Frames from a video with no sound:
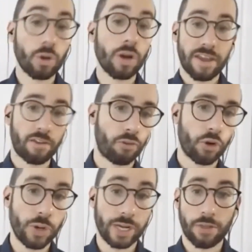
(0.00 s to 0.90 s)
what it takes for
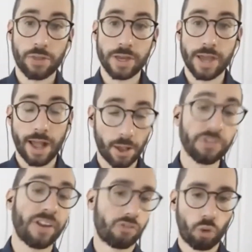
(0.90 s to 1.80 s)
you to get the
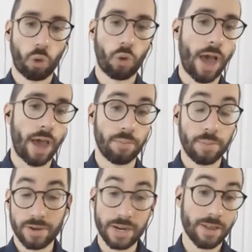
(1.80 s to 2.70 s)
LSAT score that
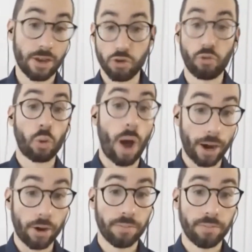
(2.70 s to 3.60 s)
that you
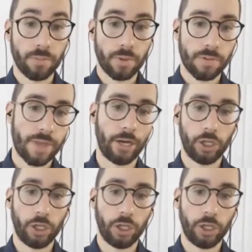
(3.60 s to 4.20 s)
require, that